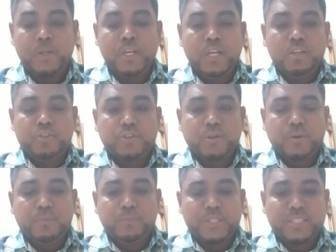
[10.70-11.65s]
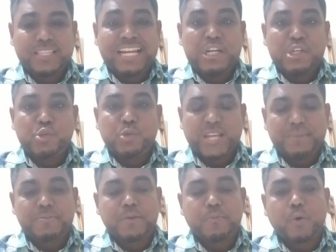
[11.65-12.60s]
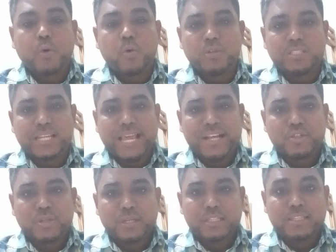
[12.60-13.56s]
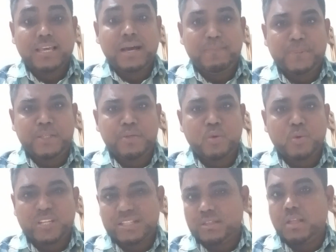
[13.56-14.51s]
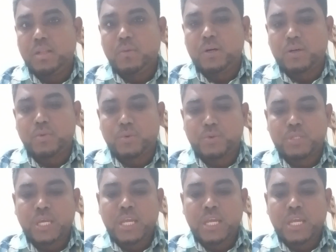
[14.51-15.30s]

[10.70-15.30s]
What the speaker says: So there are two types of court actually, the appeal court and the lower court.